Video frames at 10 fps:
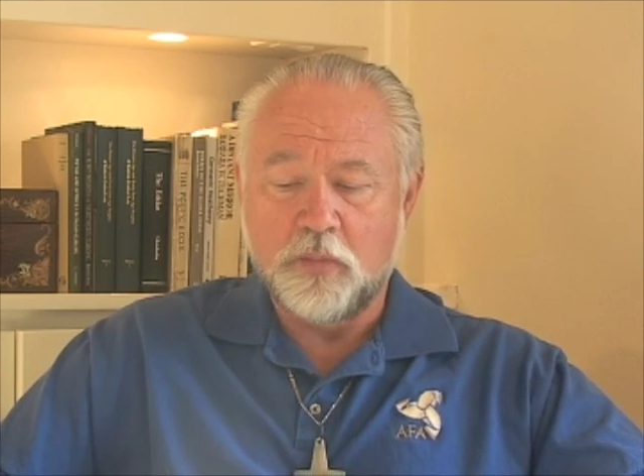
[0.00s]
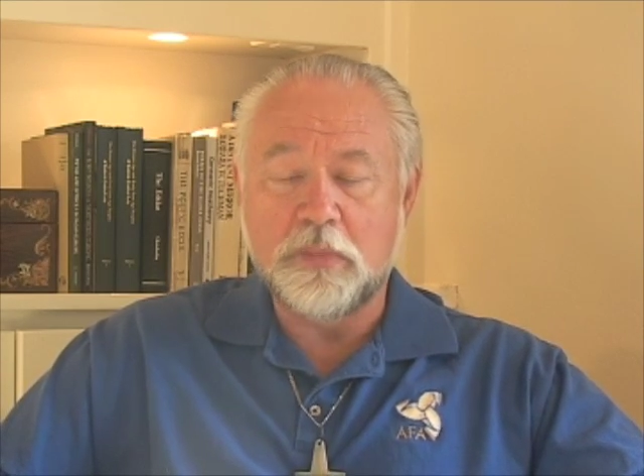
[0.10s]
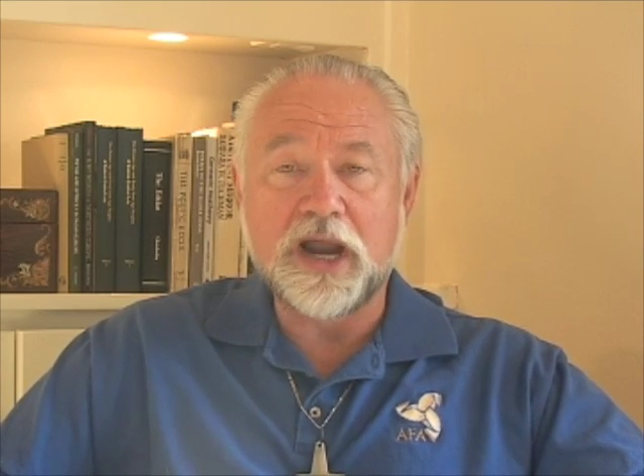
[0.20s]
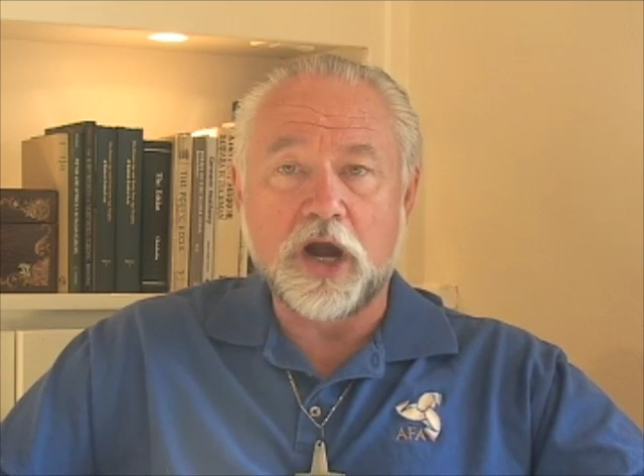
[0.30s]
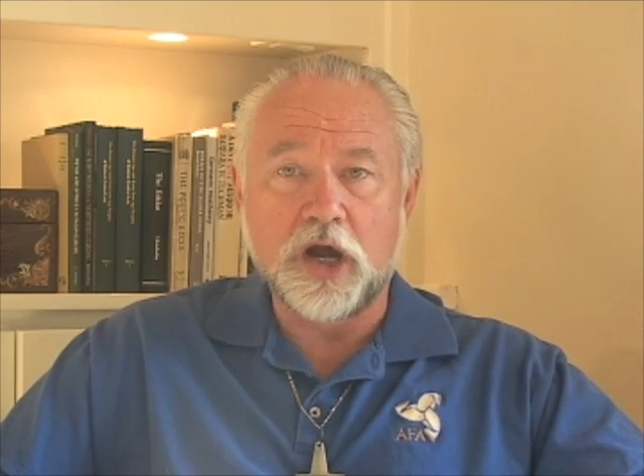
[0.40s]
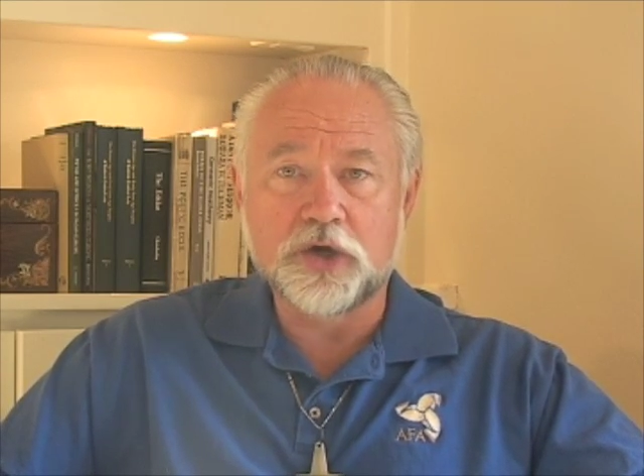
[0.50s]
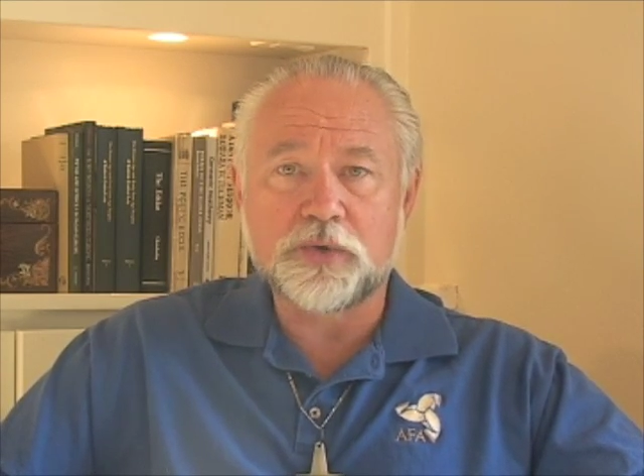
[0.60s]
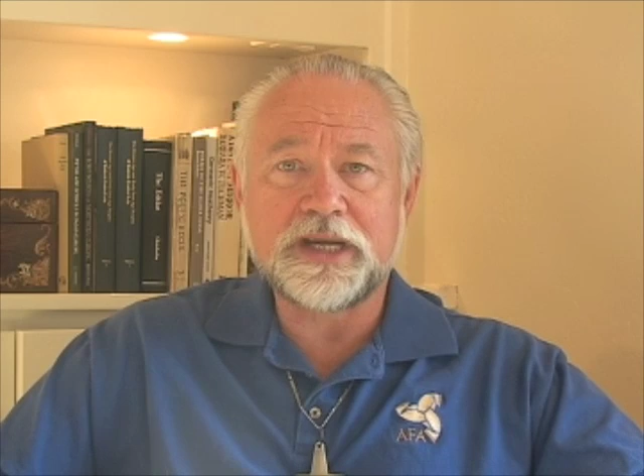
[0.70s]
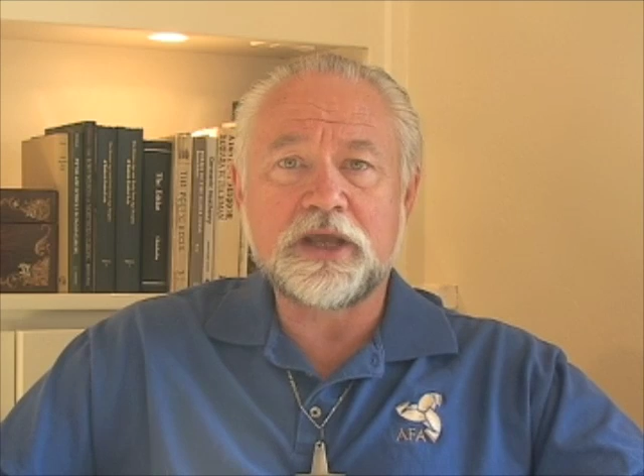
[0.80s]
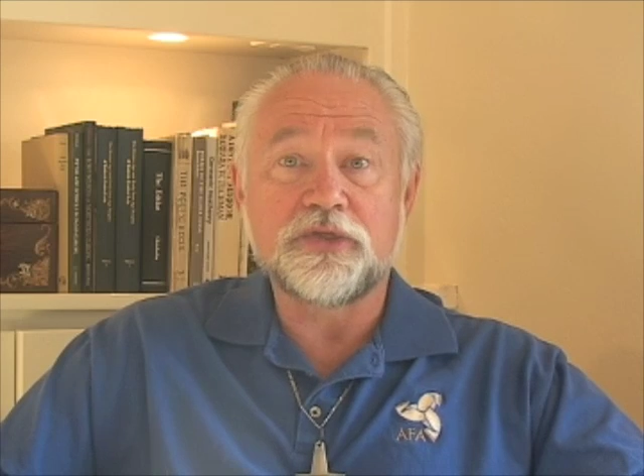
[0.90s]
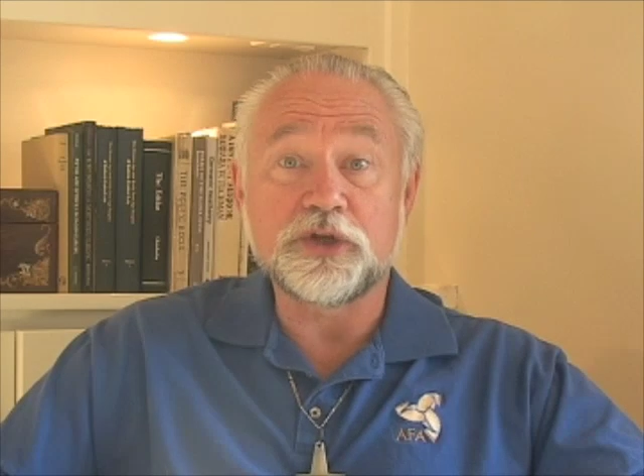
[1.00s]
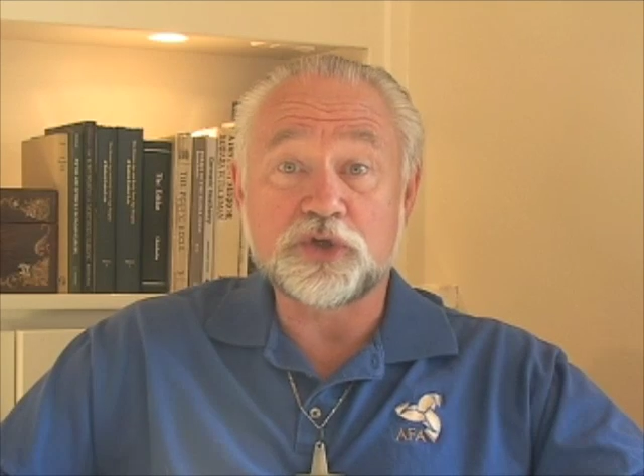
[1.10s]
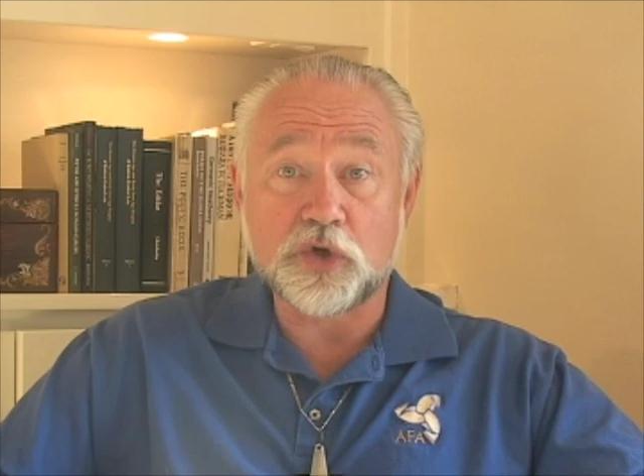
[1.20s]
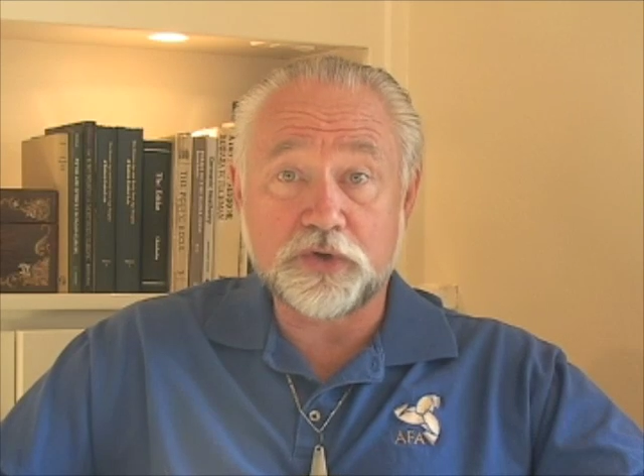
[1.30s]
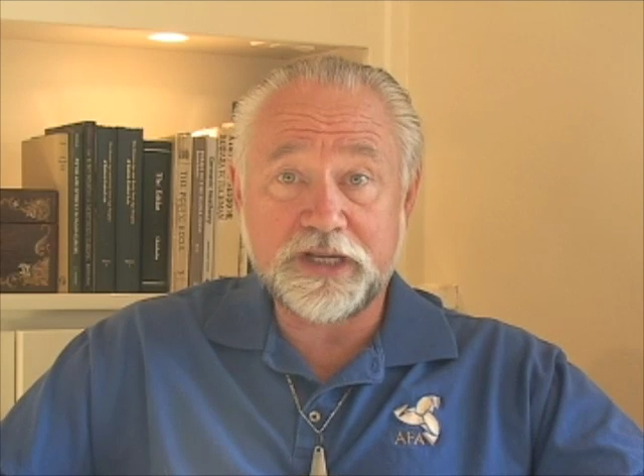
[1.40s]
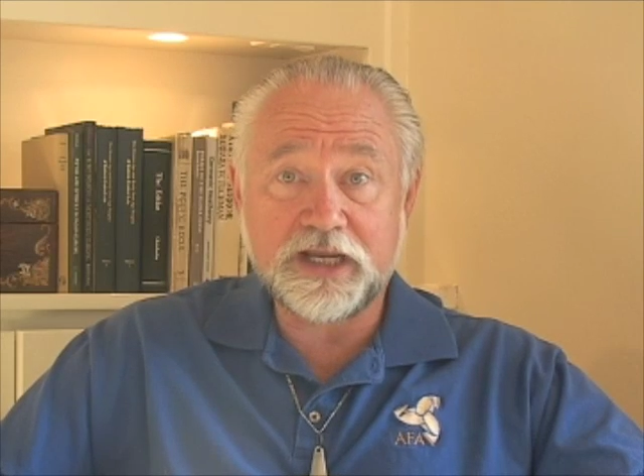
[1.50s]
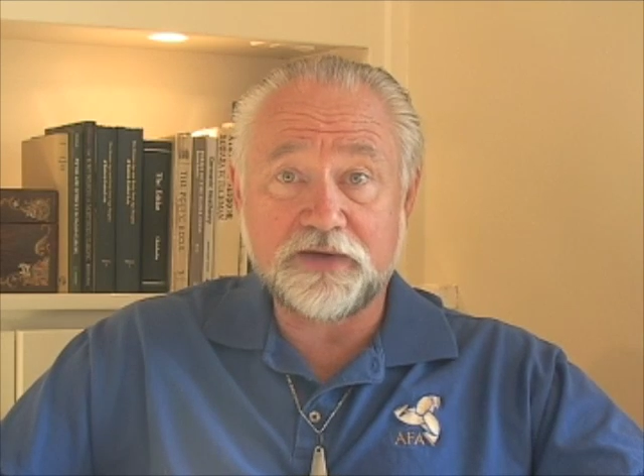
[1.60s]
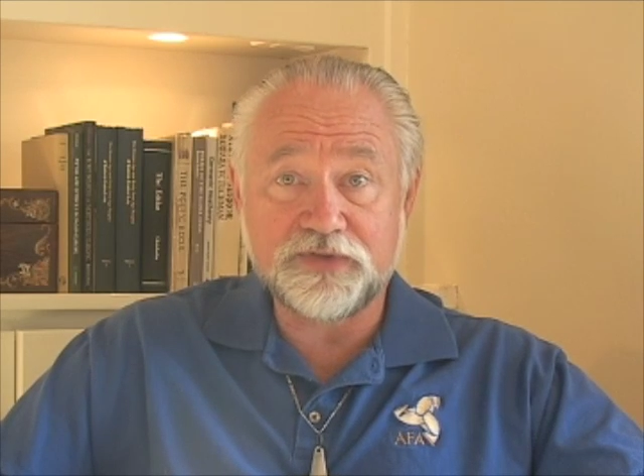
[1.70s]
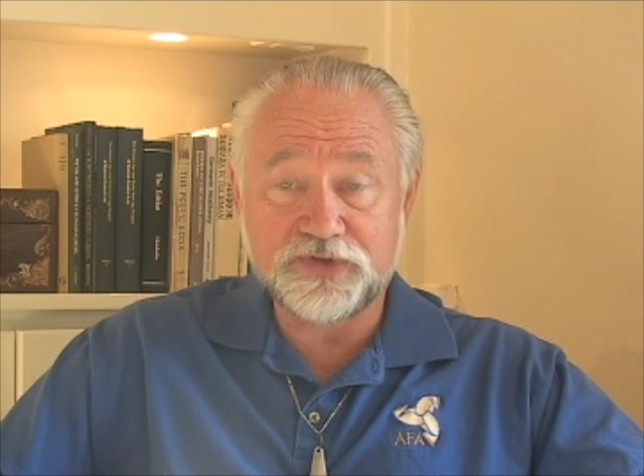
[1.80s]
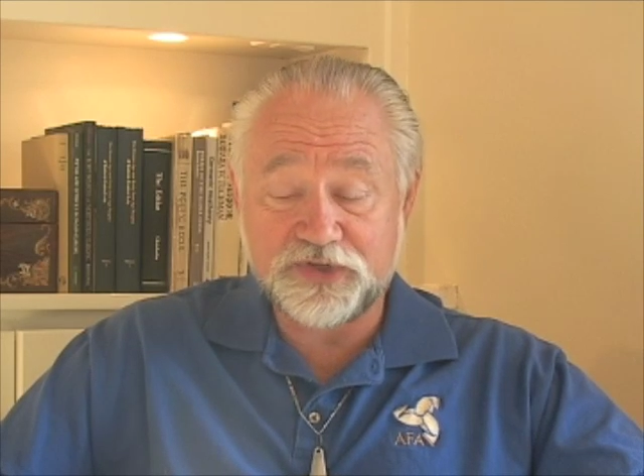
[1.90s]
by honoring the turning
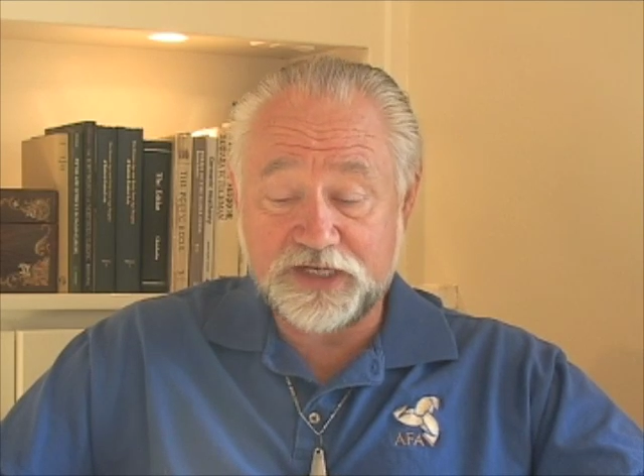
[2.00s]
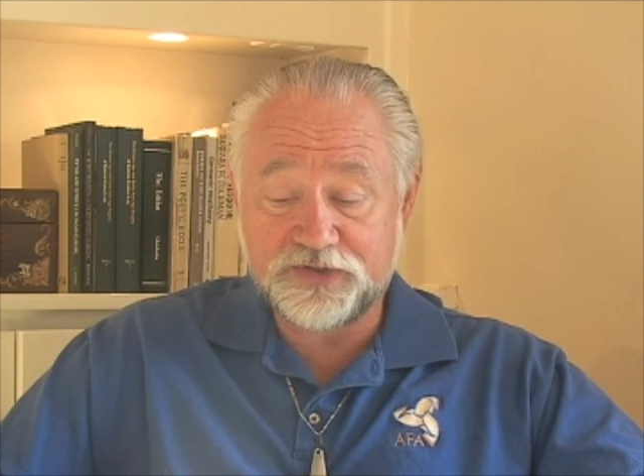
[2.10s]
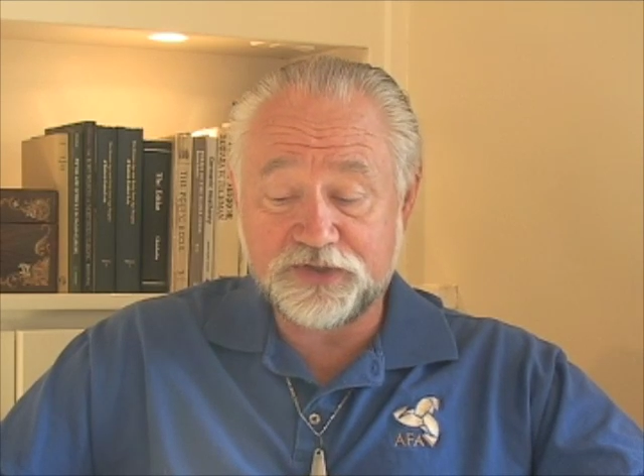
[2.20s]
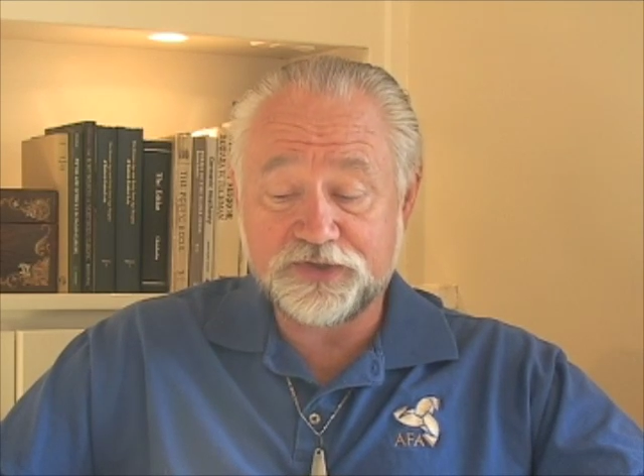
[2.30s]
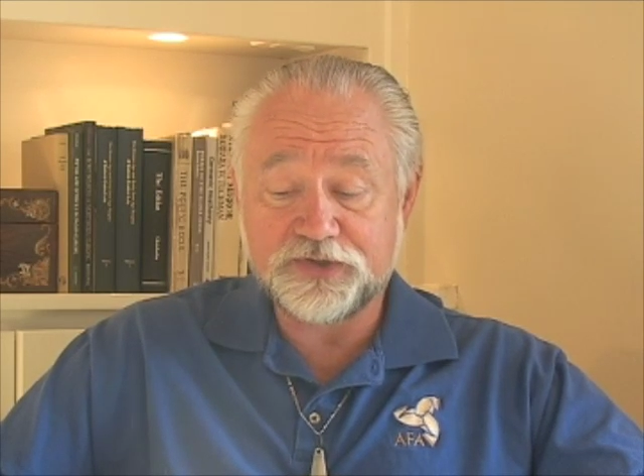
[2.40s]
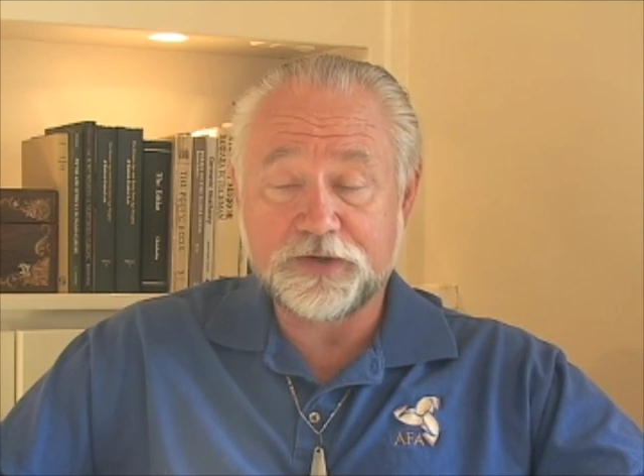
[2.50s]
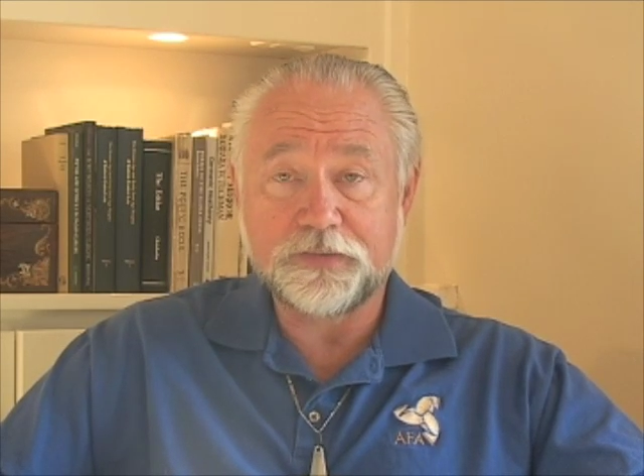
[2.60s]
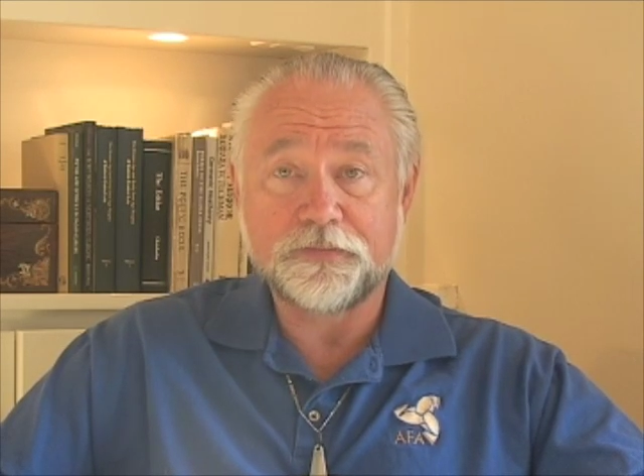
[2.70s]
of the seasons,